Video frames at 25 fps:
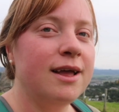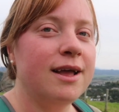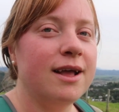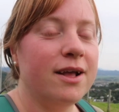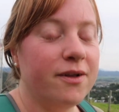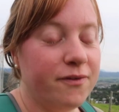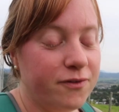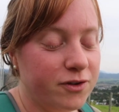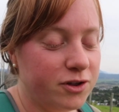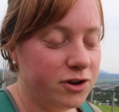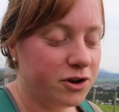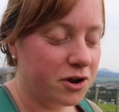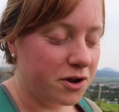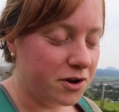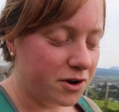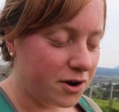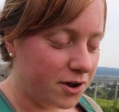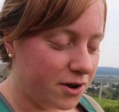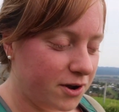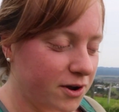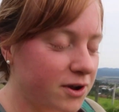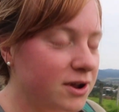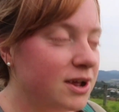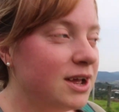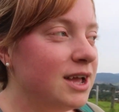if you don't
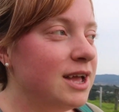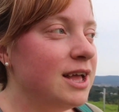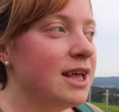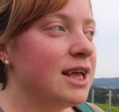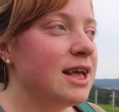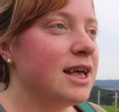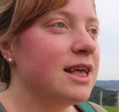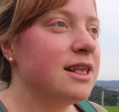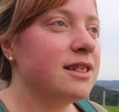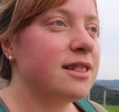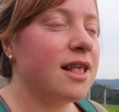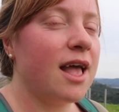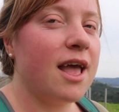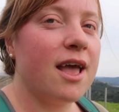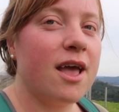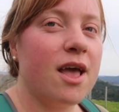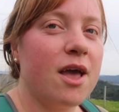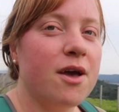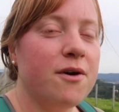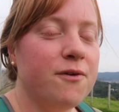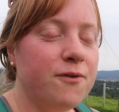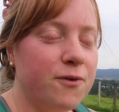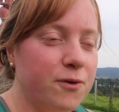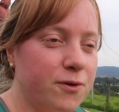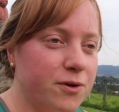know, is a
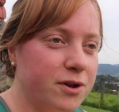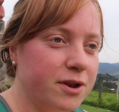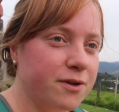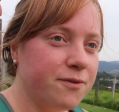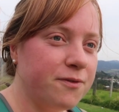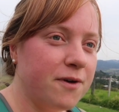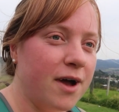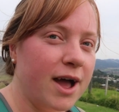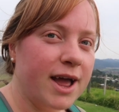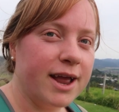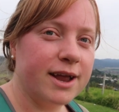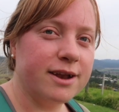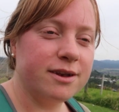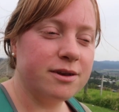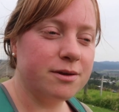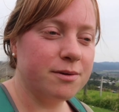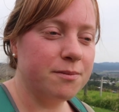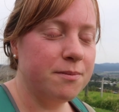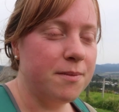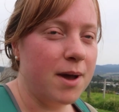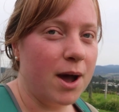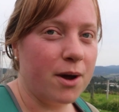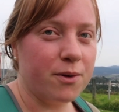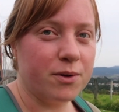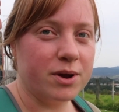fortified
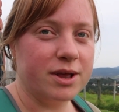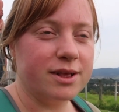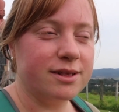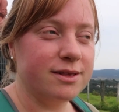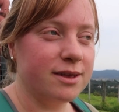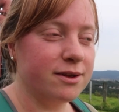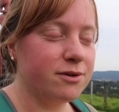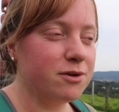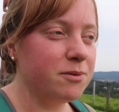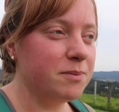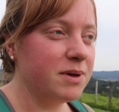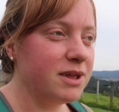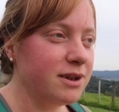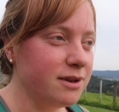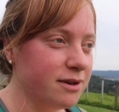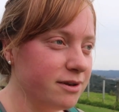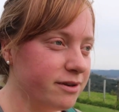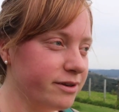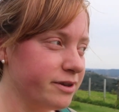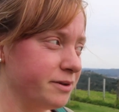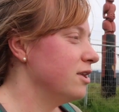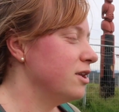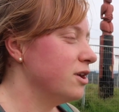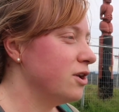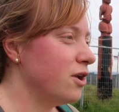Maori
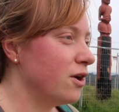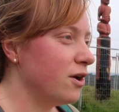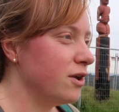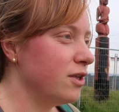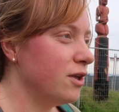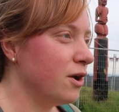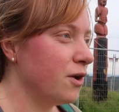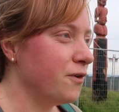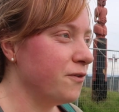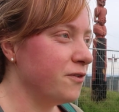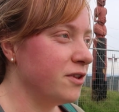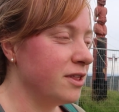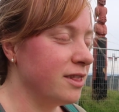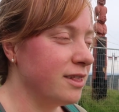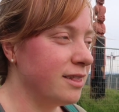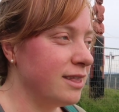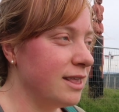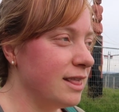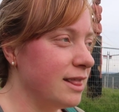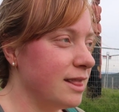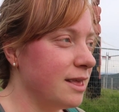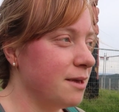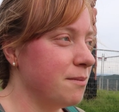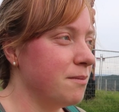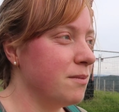settlement. You often
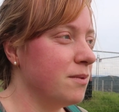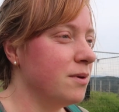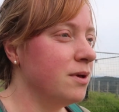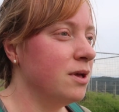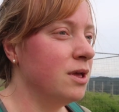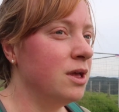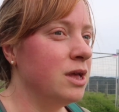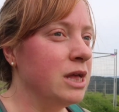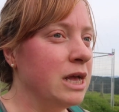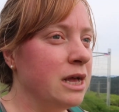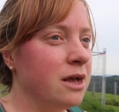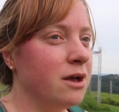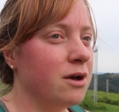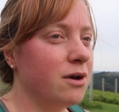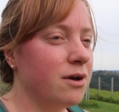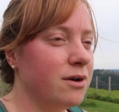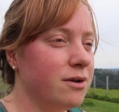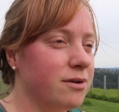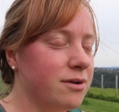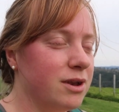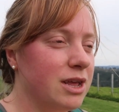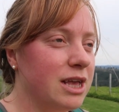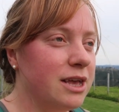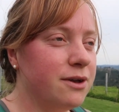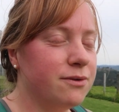see them
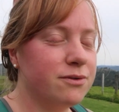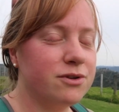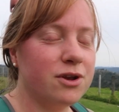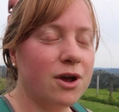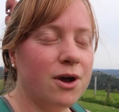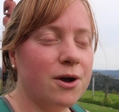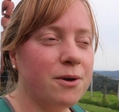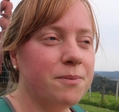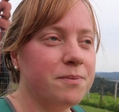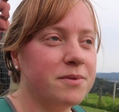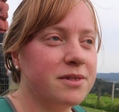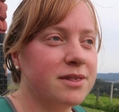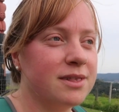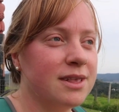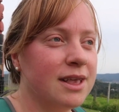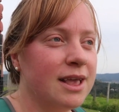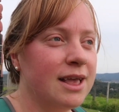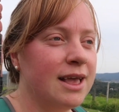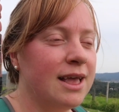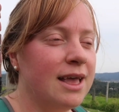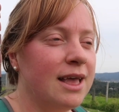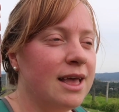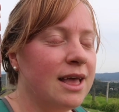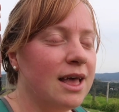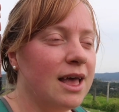on hilltops.
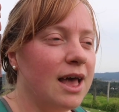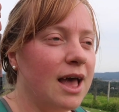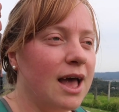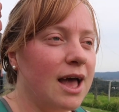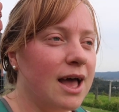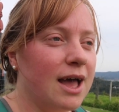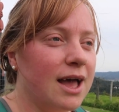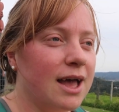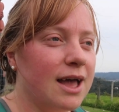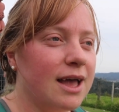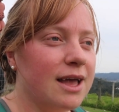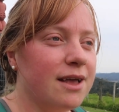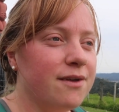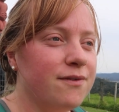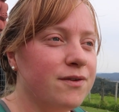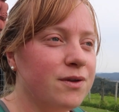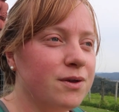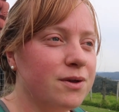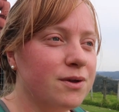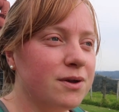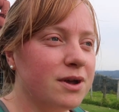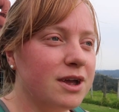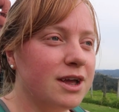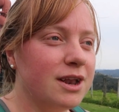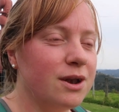If
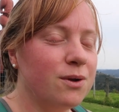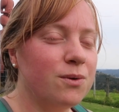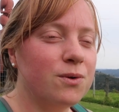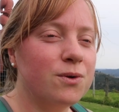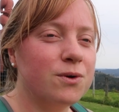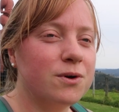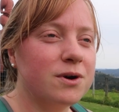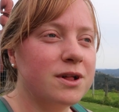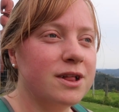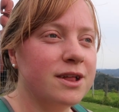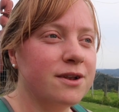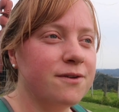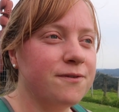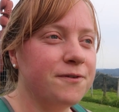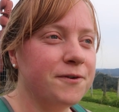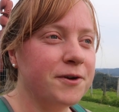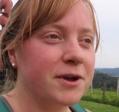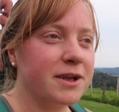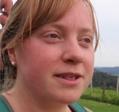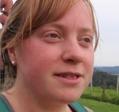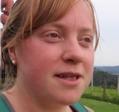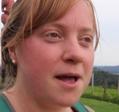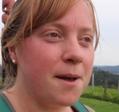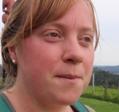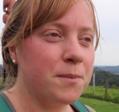you're in Auckland, for
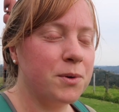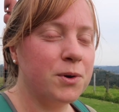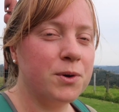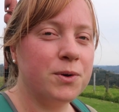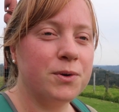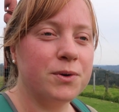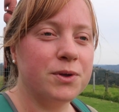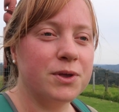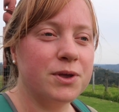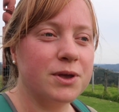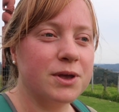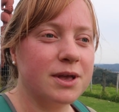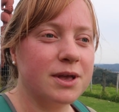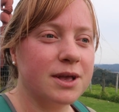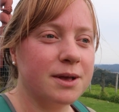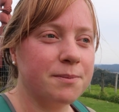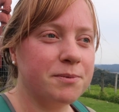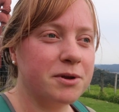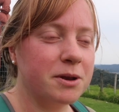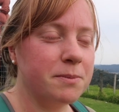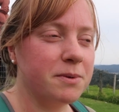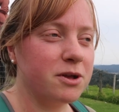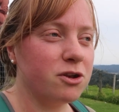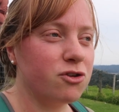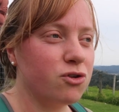example,
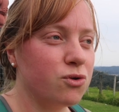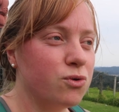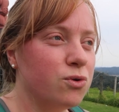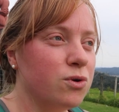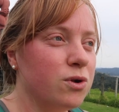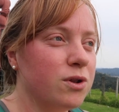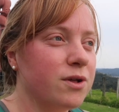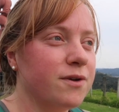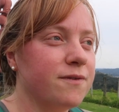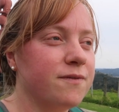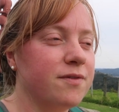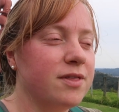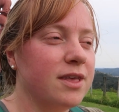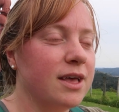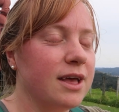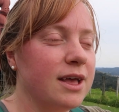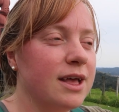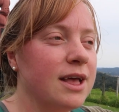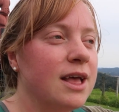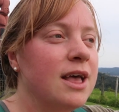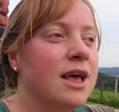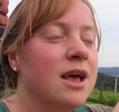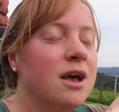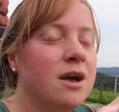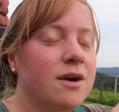pretty much all of the
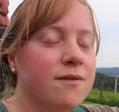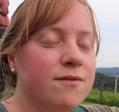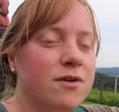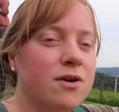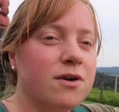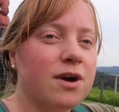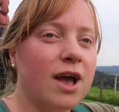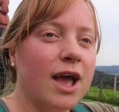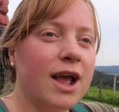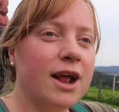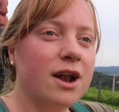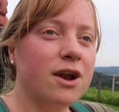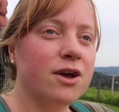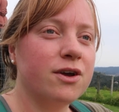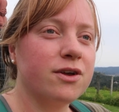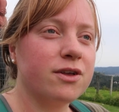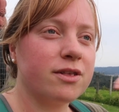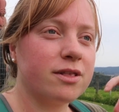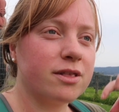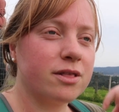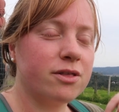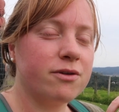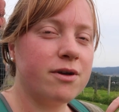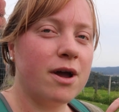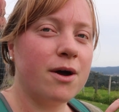volcanoes
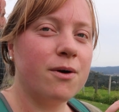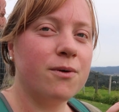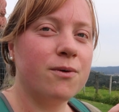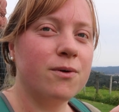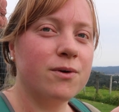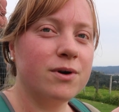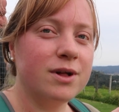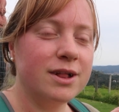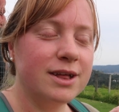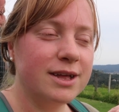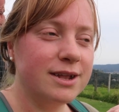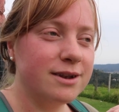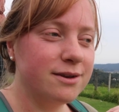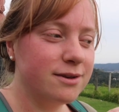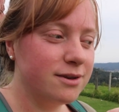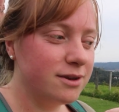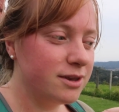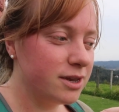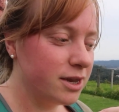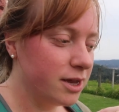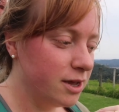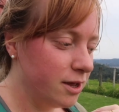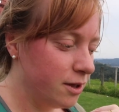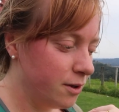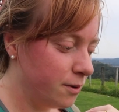throughout Auckland
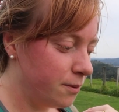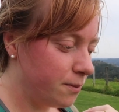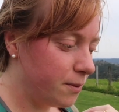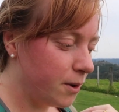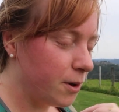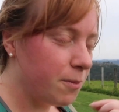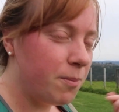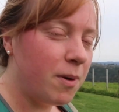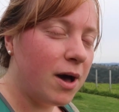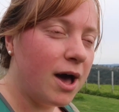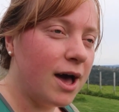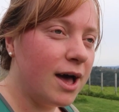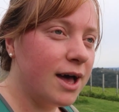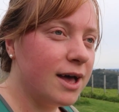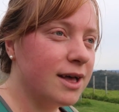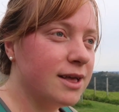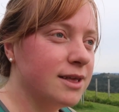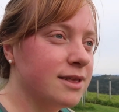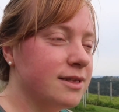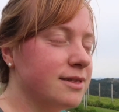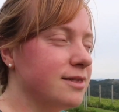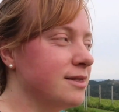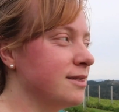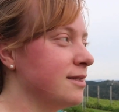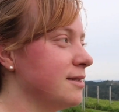were
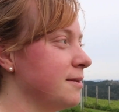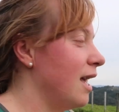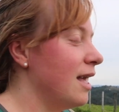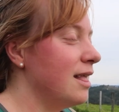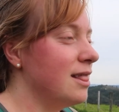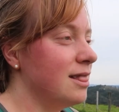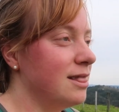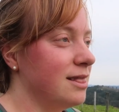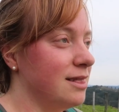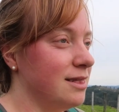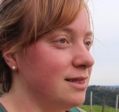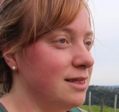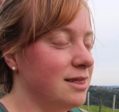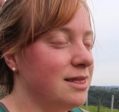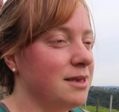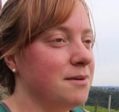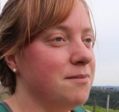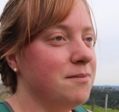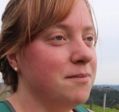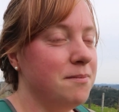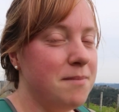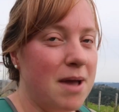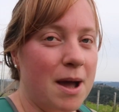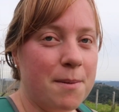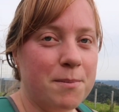pas, and the
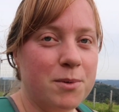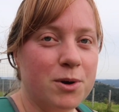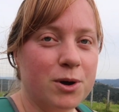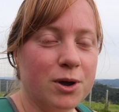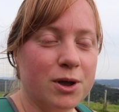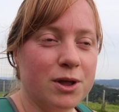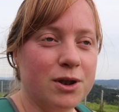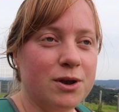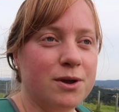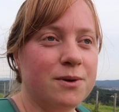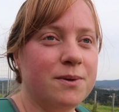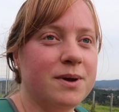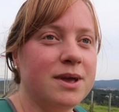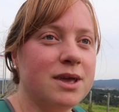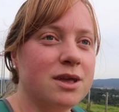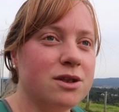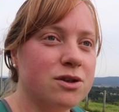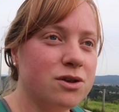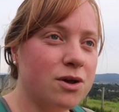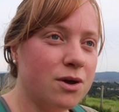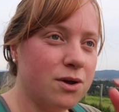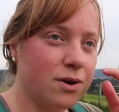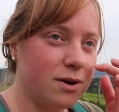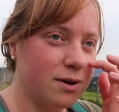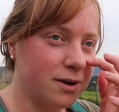Mount Maunganui in
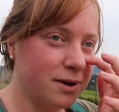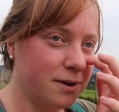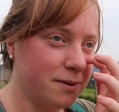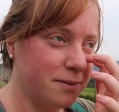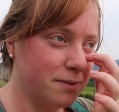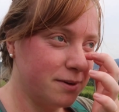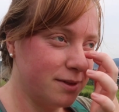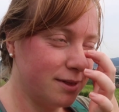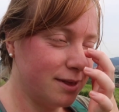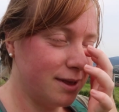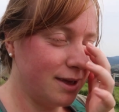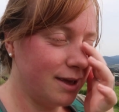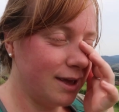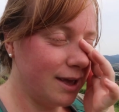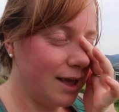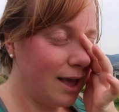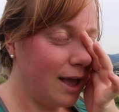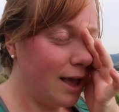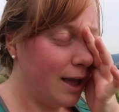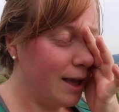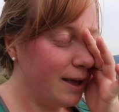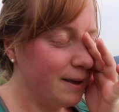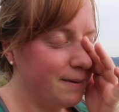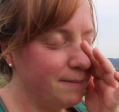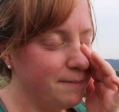Tauranga was a
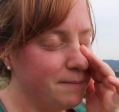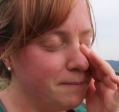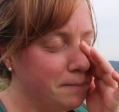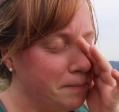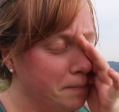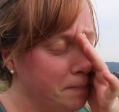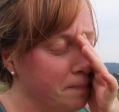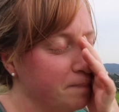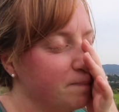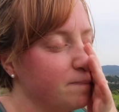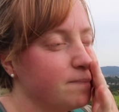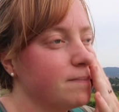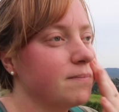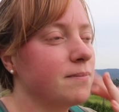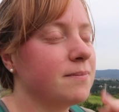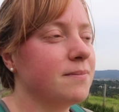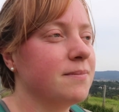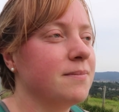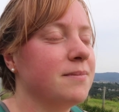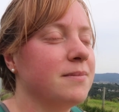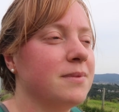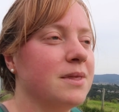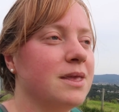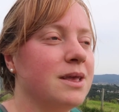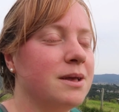
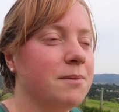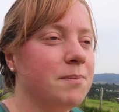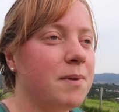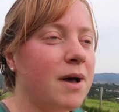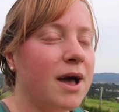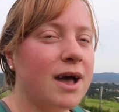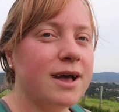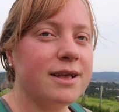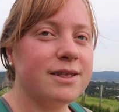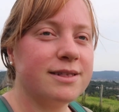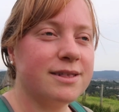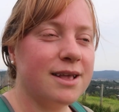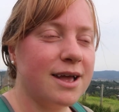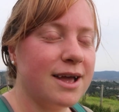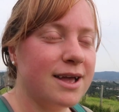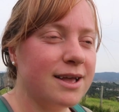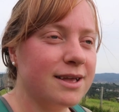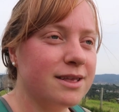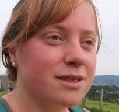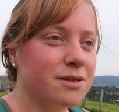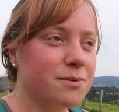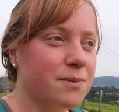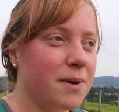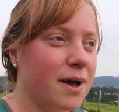pa site as